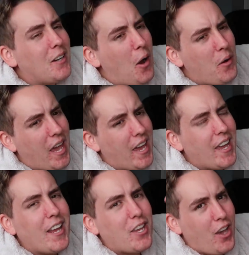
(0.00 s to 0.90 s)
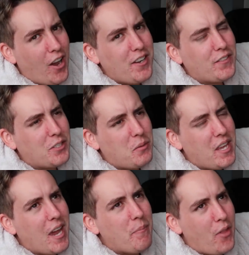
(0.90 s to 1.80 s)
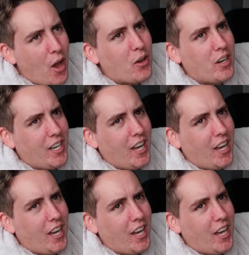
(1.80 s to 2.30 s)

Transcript: okay, kind of sweet, not gonna